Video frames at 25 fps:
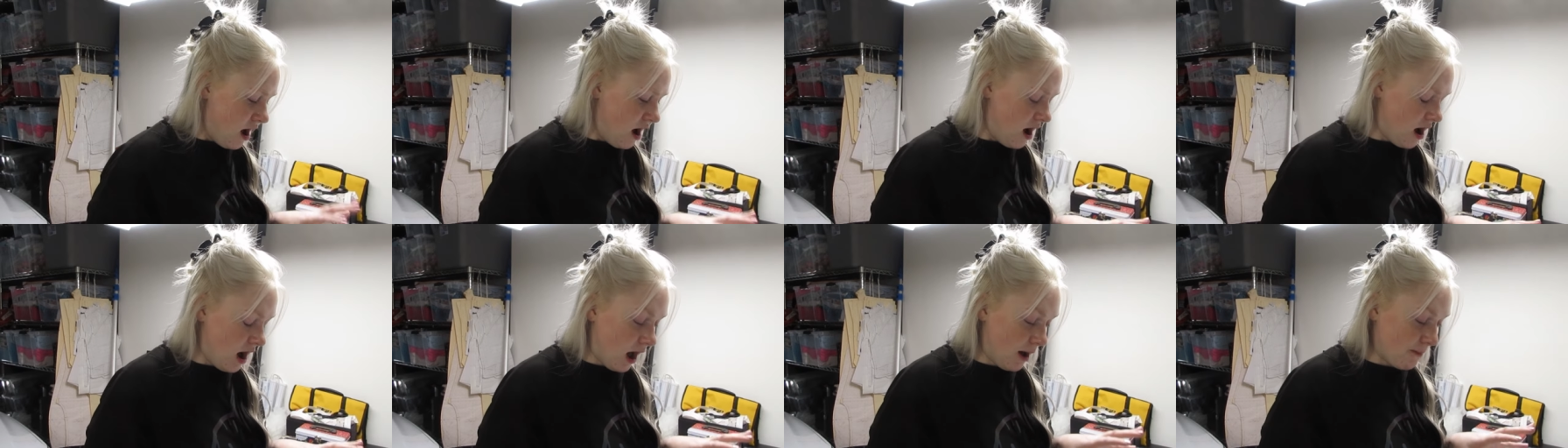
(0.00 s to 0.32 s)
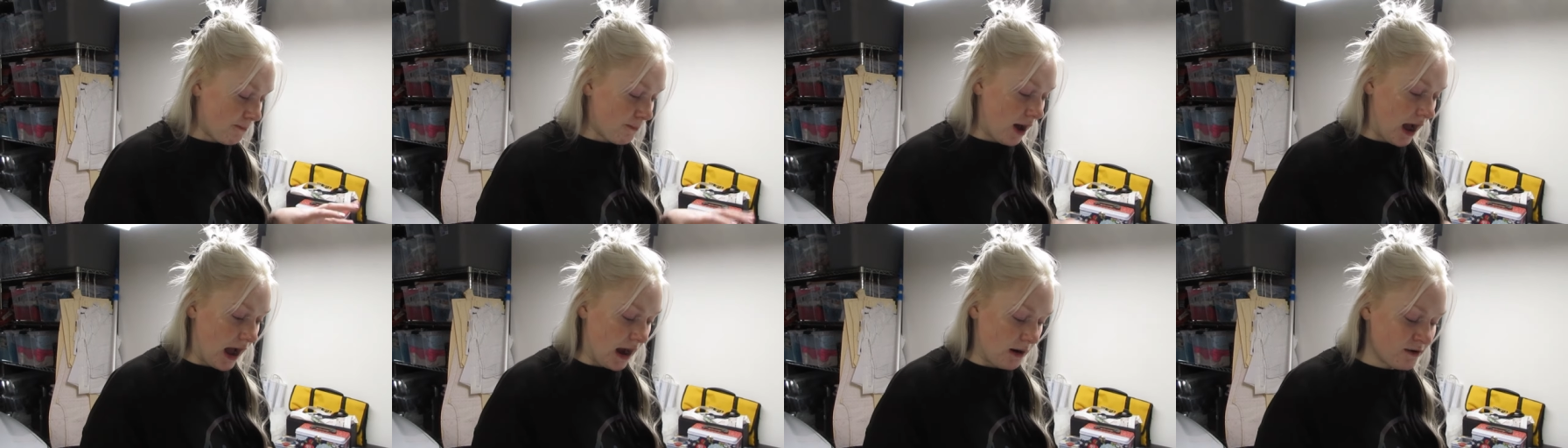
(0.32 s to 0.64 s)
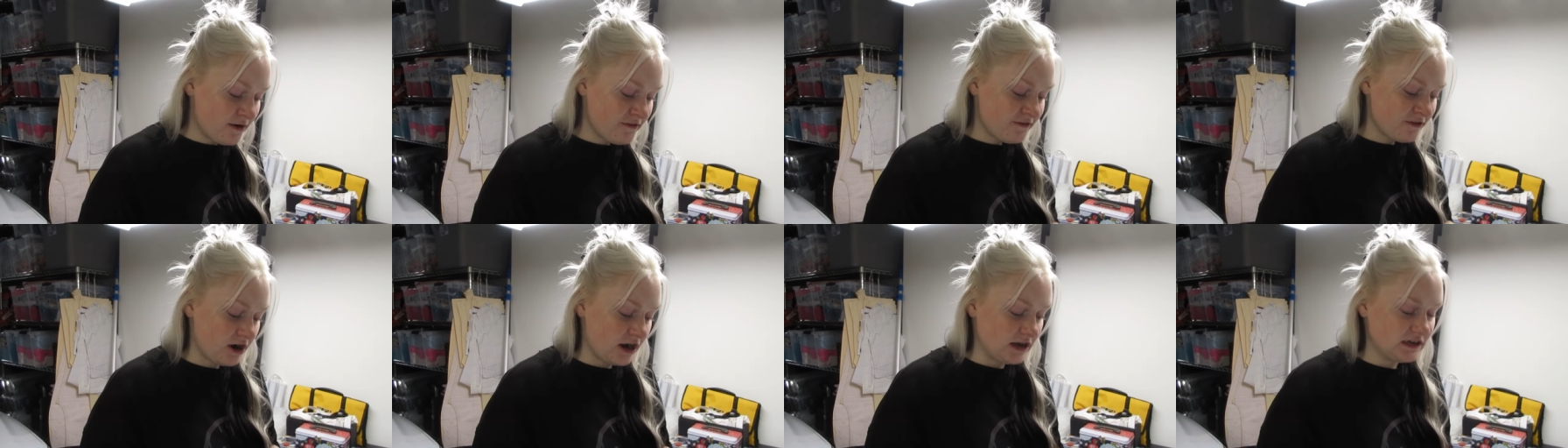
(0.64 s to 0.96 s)

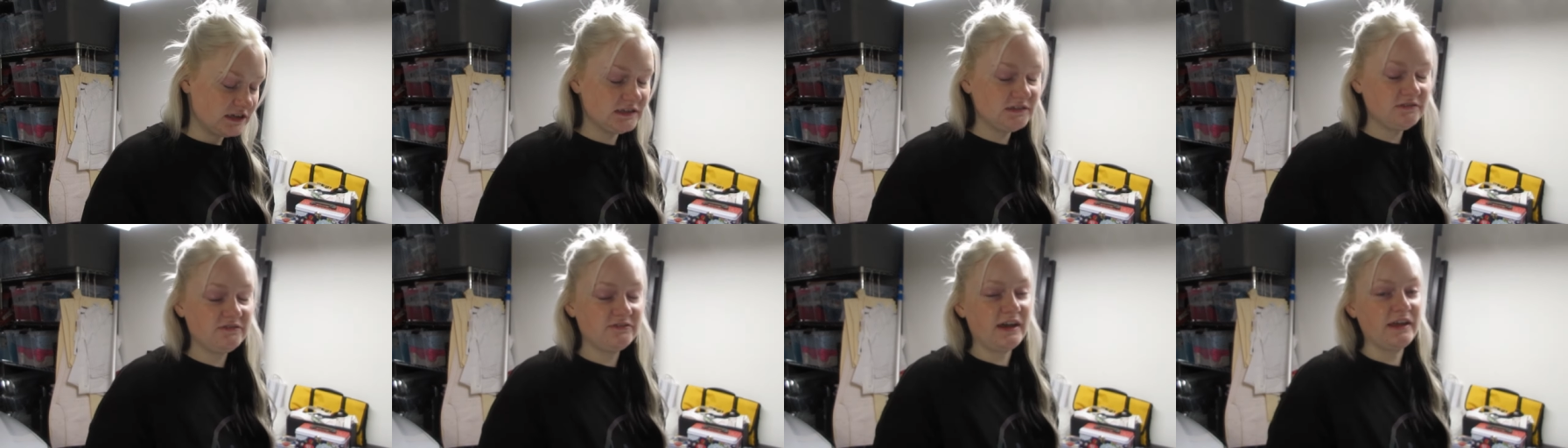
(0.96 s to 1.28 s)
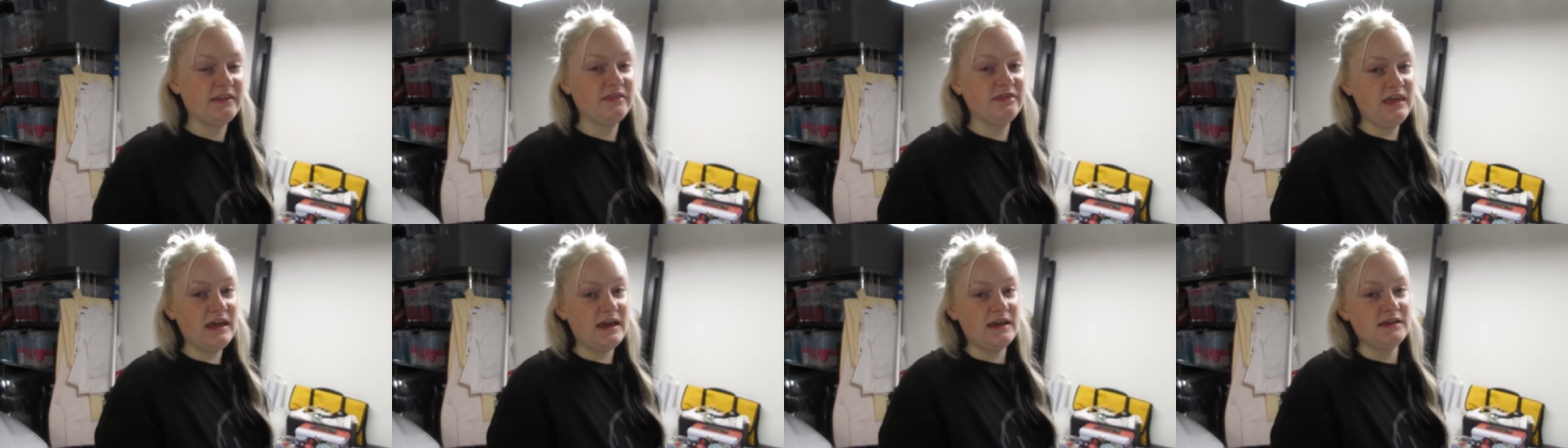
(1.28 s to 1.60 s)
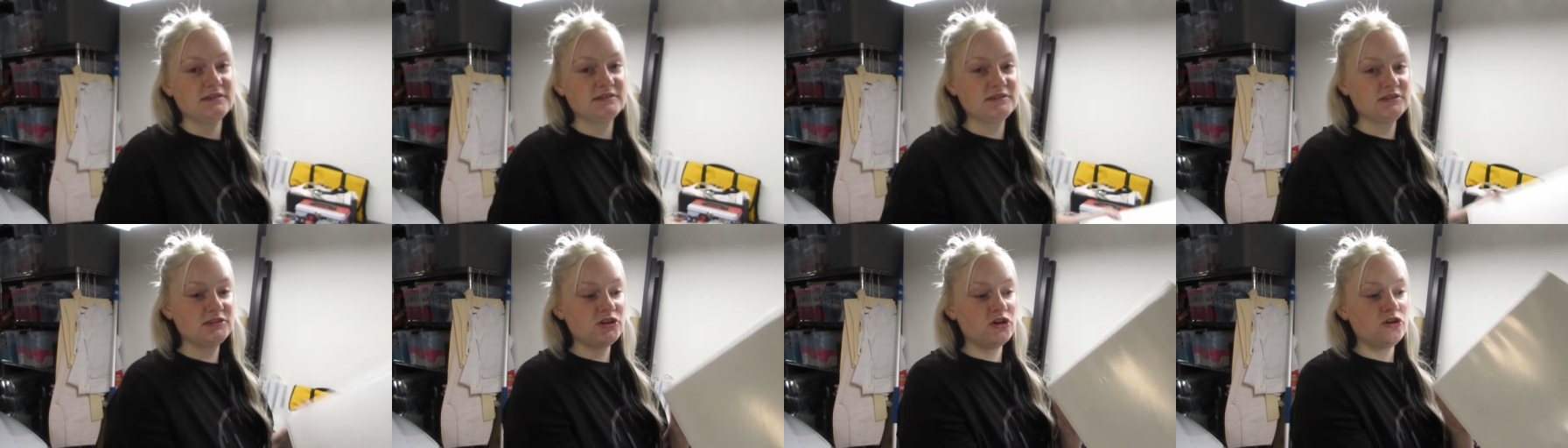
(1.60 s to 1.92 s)
However, I did find
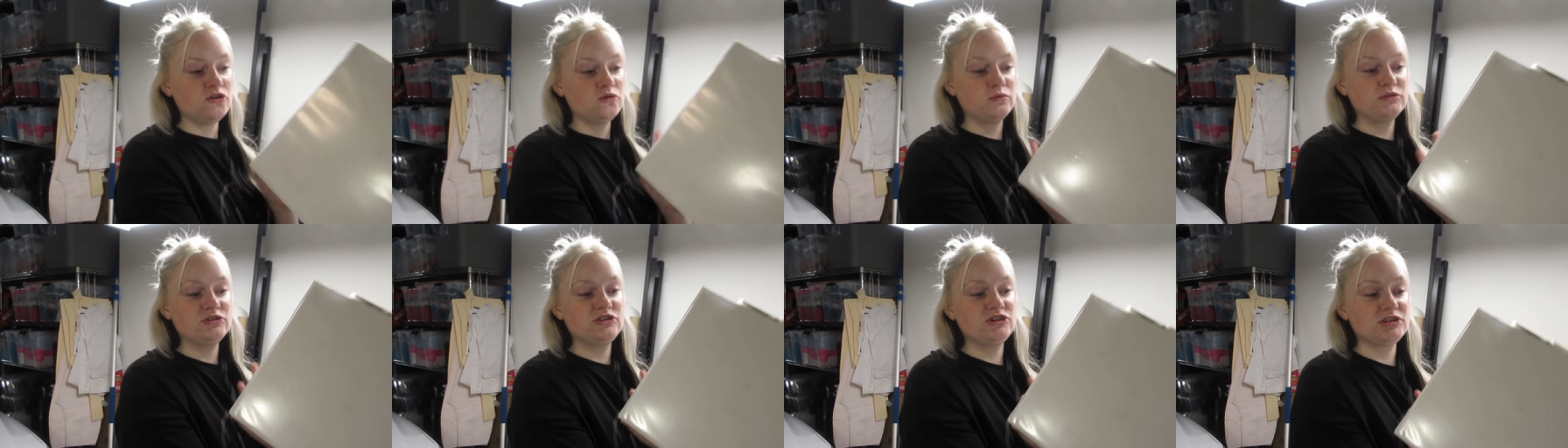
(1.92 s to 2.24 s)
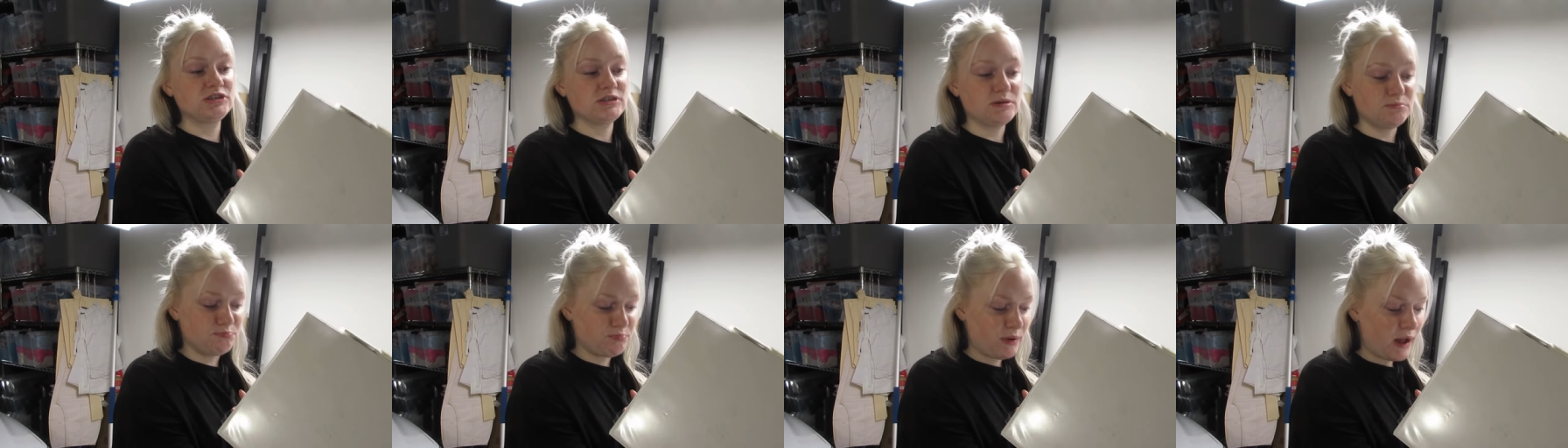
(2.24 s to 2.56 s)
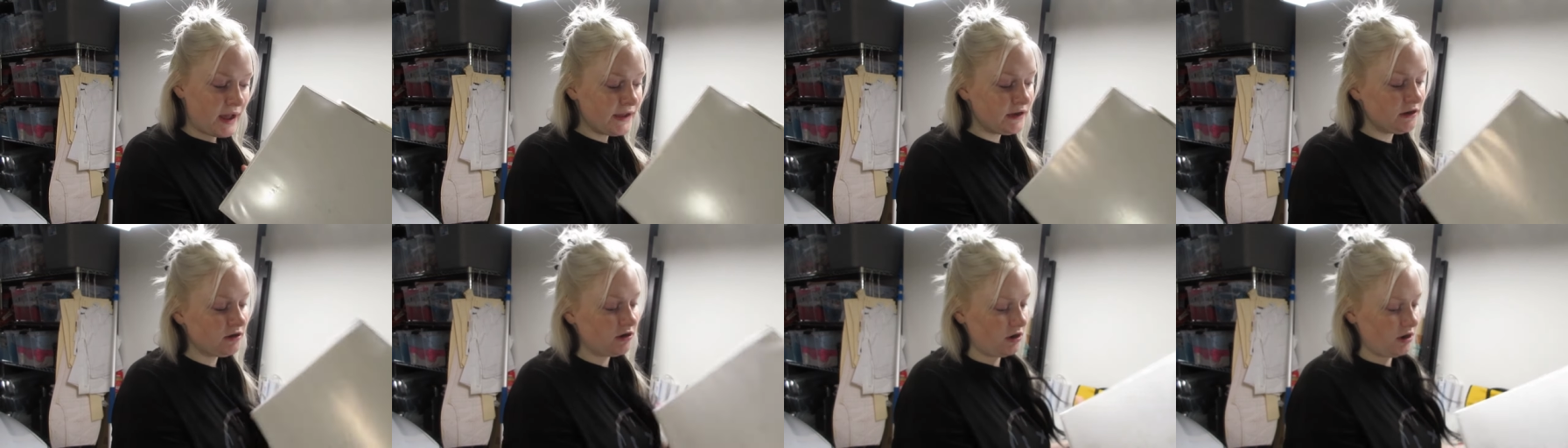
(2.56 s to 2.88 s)
this, which is a
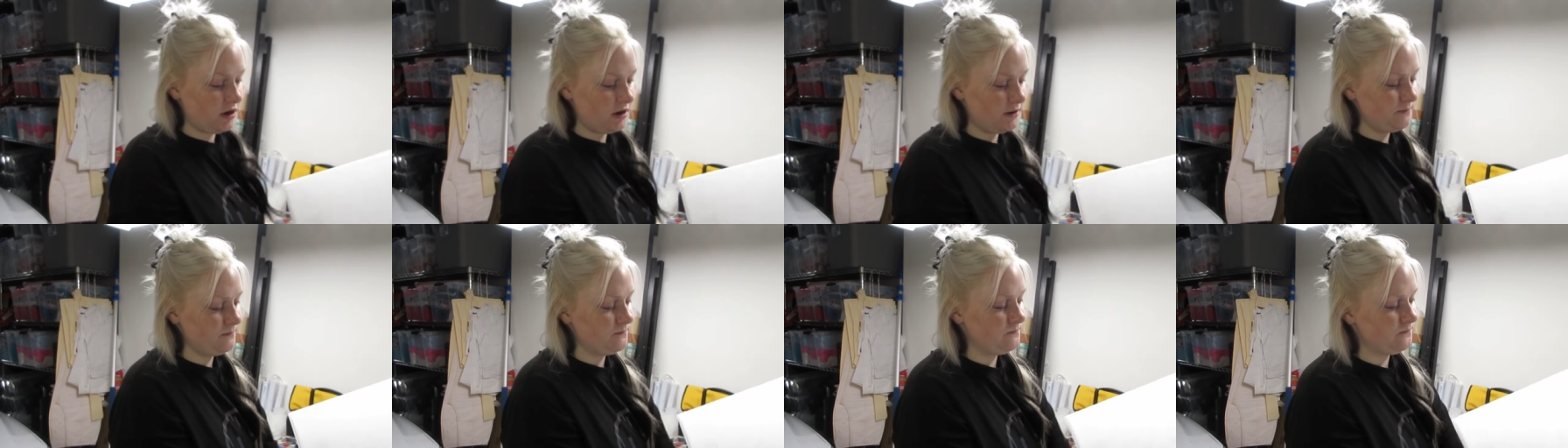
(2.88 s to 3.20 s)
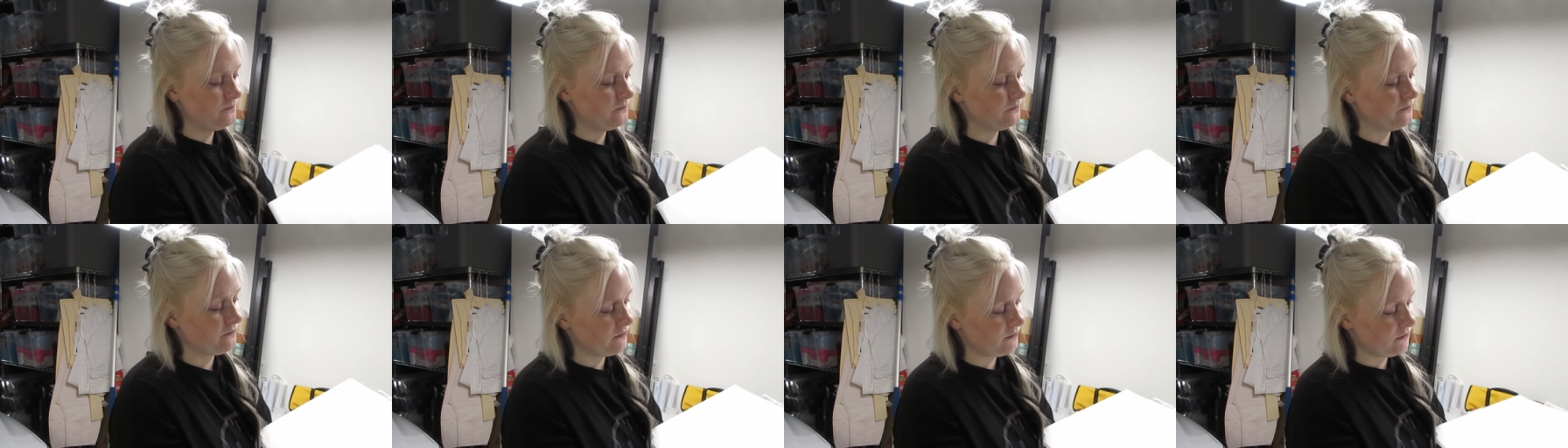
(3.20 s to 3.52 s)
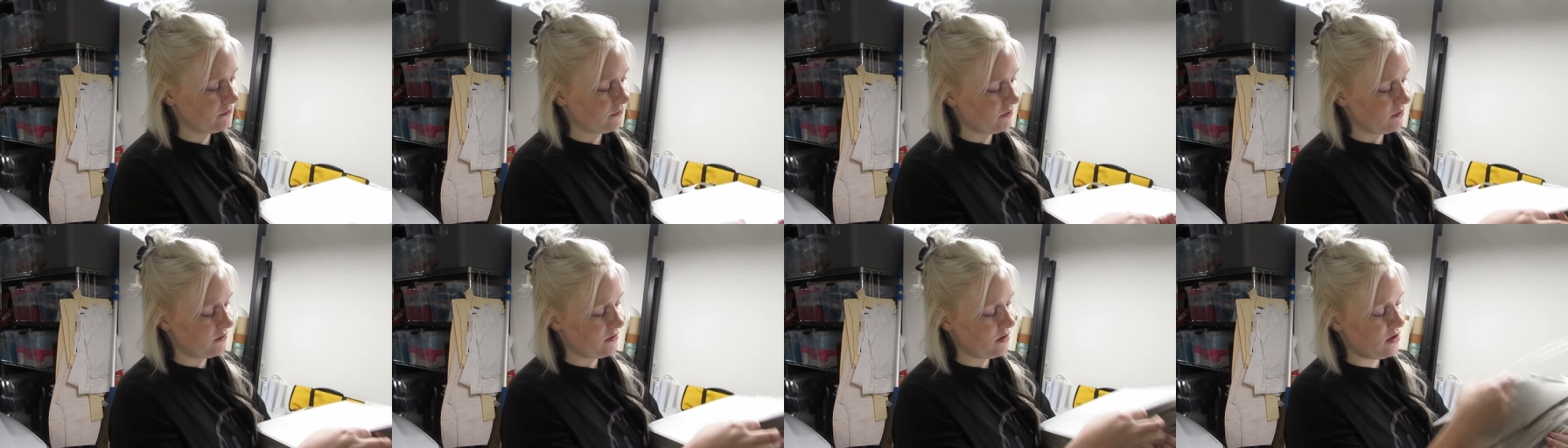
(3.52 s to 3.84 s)
binder
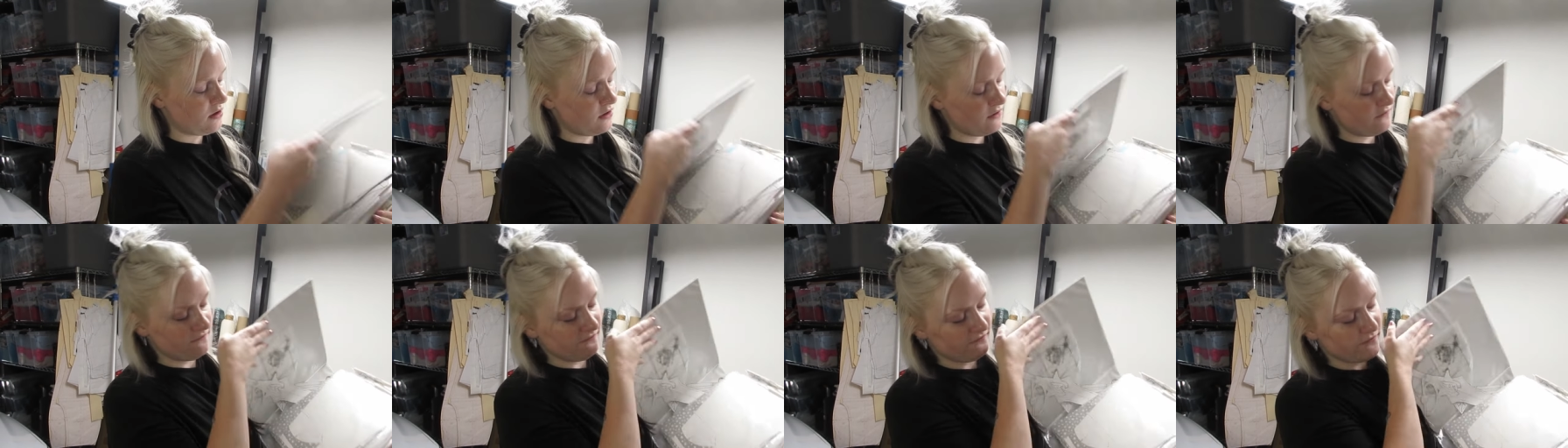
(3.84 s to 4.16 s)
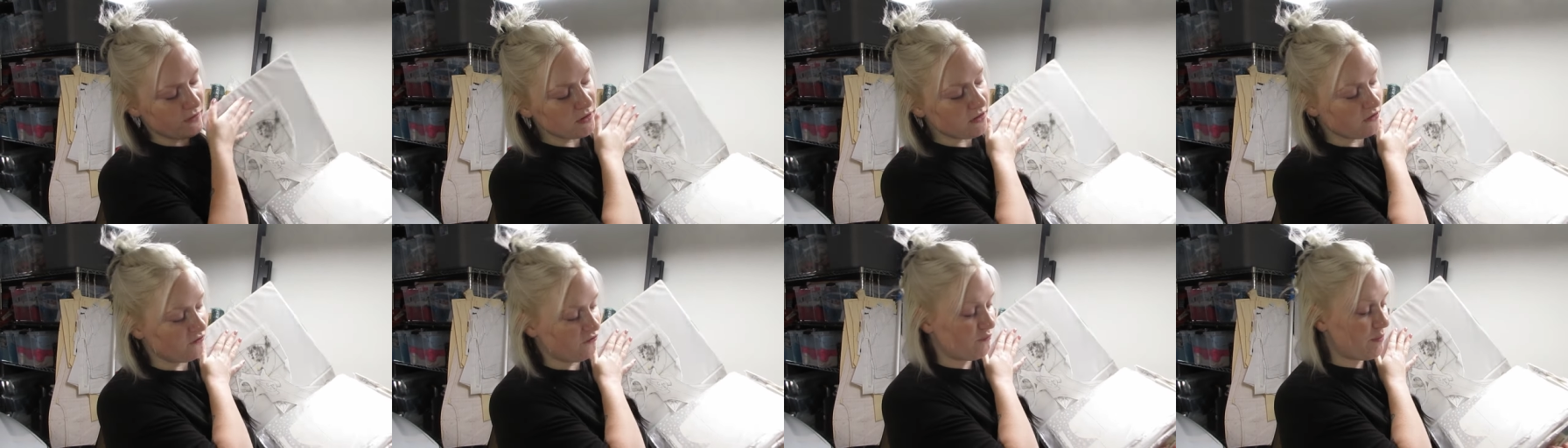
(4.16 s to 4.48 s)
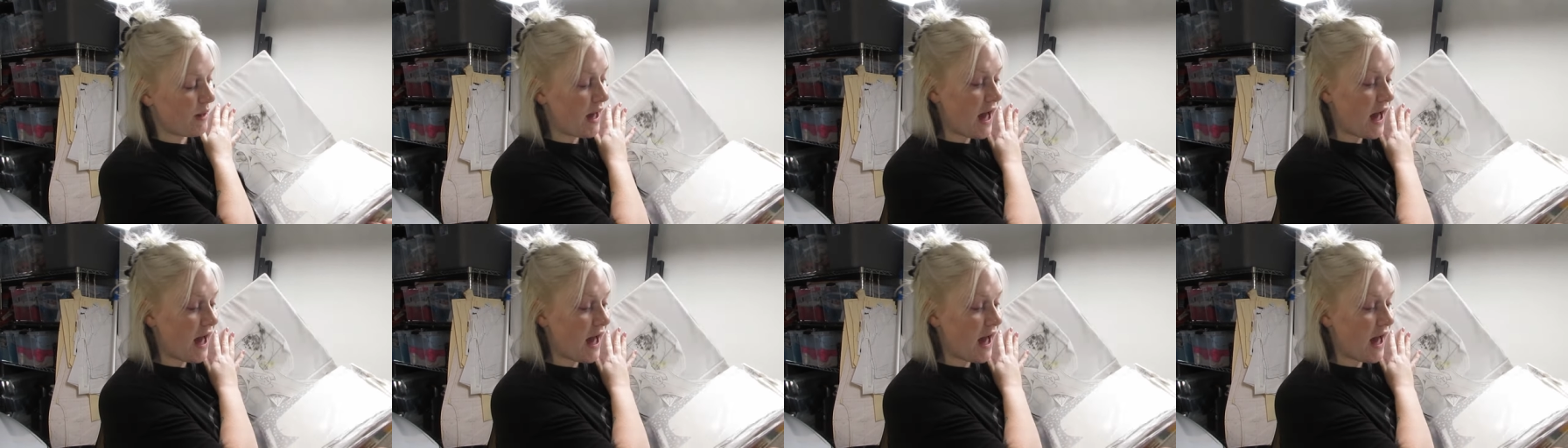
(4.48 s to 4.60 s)
full of